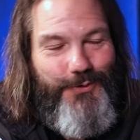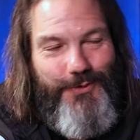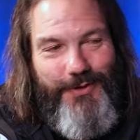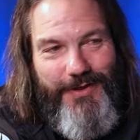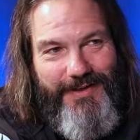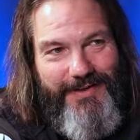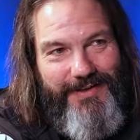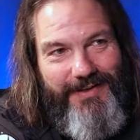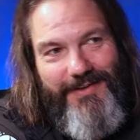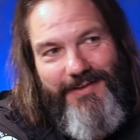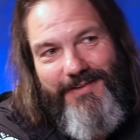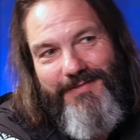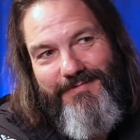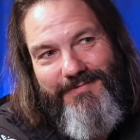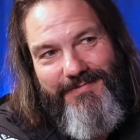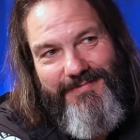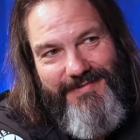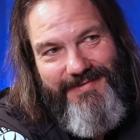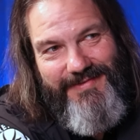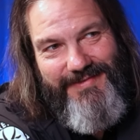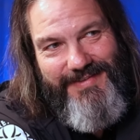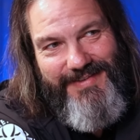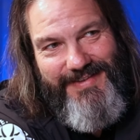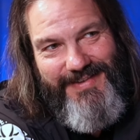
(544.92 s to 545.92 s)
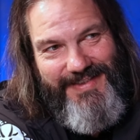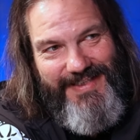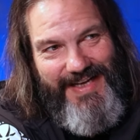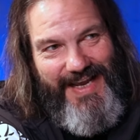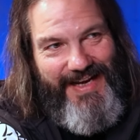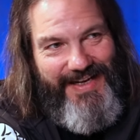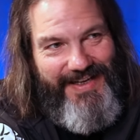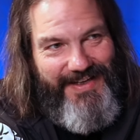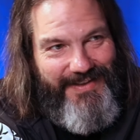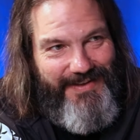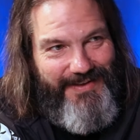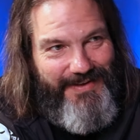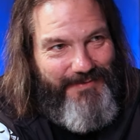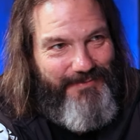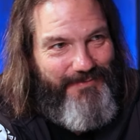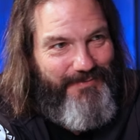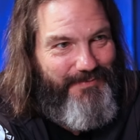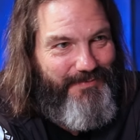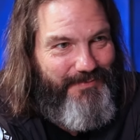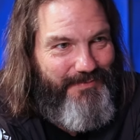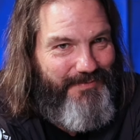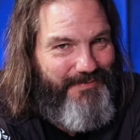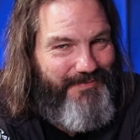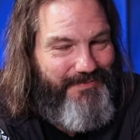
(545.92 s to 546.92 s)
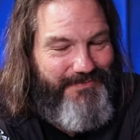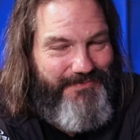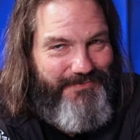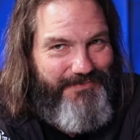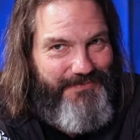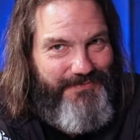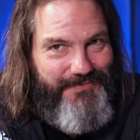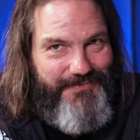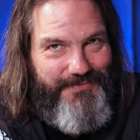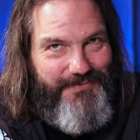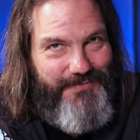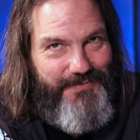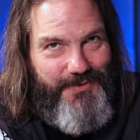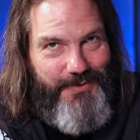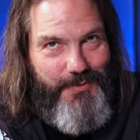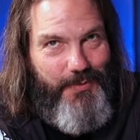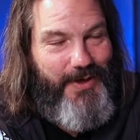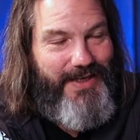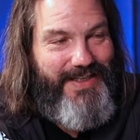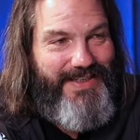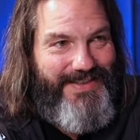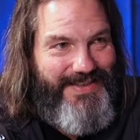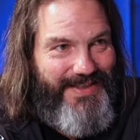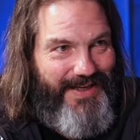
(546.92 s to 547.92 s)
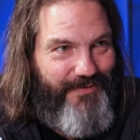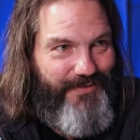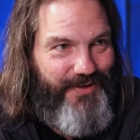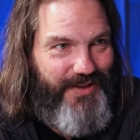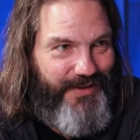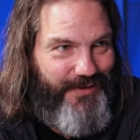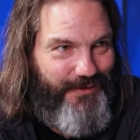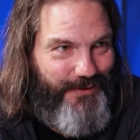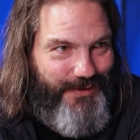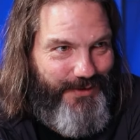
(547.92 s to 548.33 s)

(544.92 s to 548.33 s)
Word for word: to ten to the twenty-seventh or